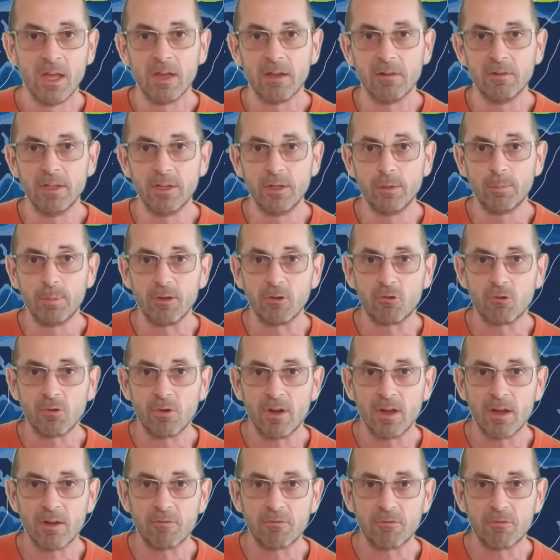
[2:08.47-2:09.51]
a little bit
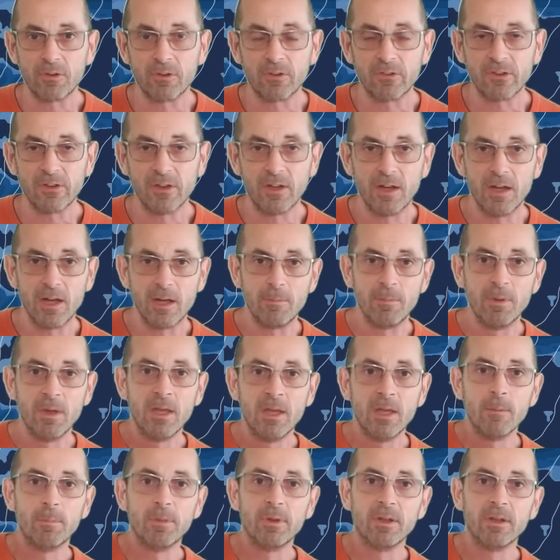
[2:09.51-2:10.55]
drier for a time,
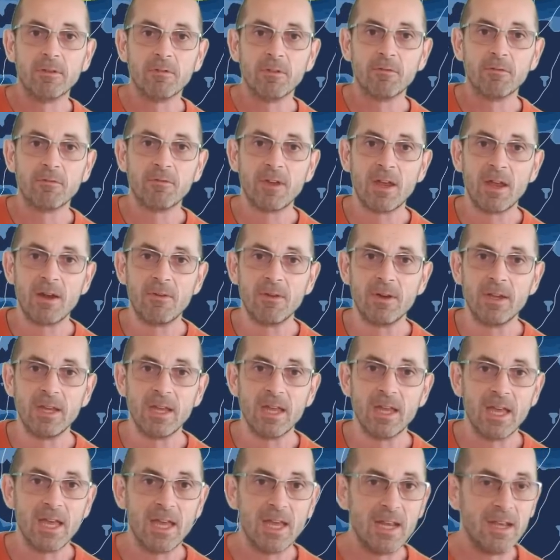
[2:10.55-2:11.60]
but at the very
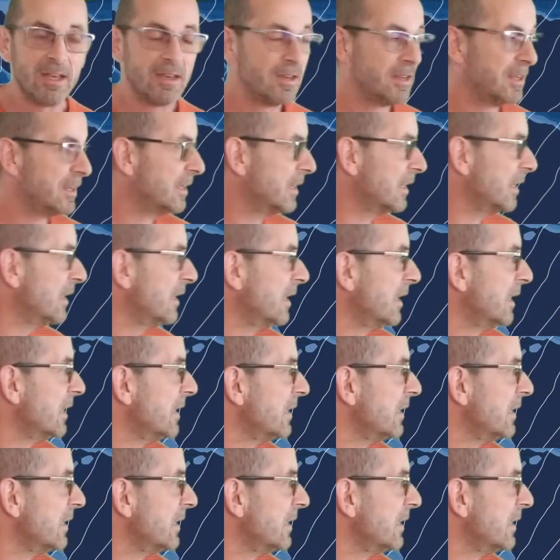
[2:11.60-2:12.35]
end here,